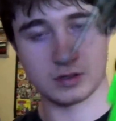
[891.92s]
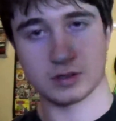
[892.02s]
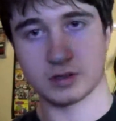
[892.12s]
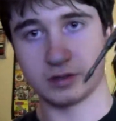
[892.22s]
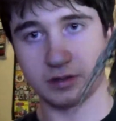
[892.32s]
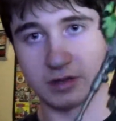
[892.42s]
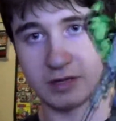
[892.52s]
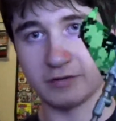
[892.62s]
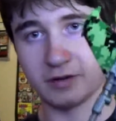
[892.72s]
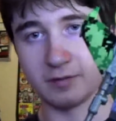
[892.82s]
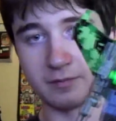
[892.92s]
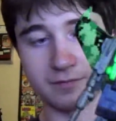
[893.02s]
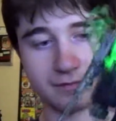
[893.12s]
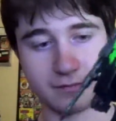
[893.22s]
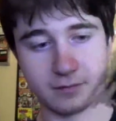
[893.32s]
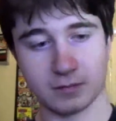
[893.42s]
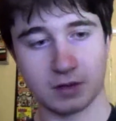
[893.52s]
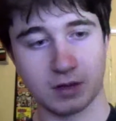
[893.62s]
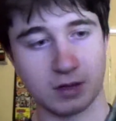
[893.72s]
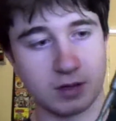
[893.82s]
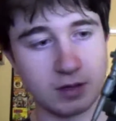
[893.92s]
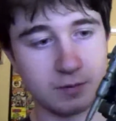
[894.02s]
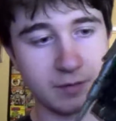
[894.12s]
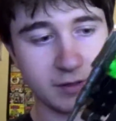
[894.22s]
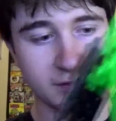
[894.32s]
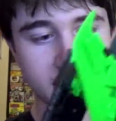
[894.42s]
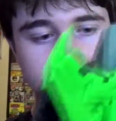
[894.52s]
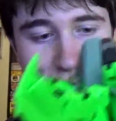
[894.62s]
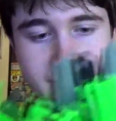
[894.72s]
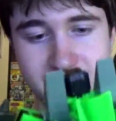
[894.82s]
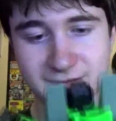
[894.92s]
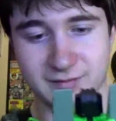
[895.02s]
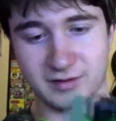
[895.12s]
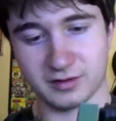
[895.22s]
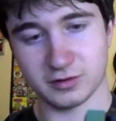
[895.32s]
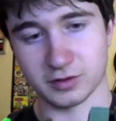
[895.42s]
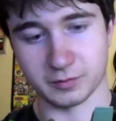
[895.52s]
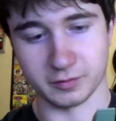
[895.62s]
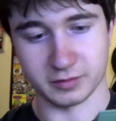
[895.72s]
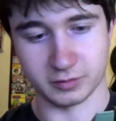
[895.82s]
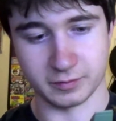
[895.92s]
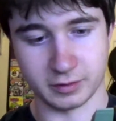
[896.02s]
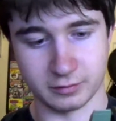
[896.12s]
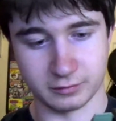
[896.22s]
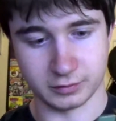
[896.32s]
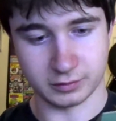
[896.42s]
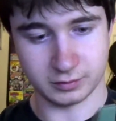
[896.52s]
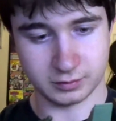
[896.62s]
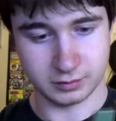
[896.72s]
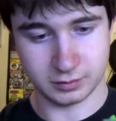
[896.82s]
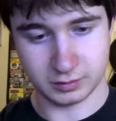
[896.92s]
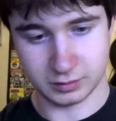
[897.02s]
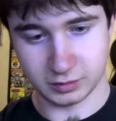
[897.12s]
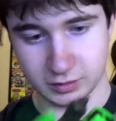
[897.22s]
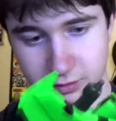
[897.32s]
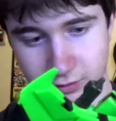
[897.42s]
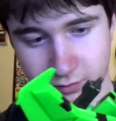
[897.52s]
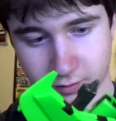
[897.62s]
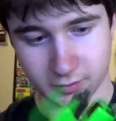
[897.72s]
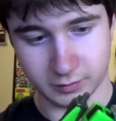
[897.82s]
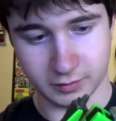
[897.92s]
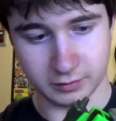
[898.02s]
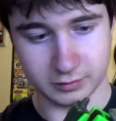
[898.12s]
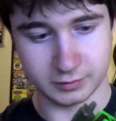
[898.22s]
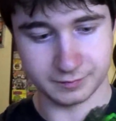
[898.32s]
and then you have him, but you've got to put him into a pose. You can't not put him into a pose.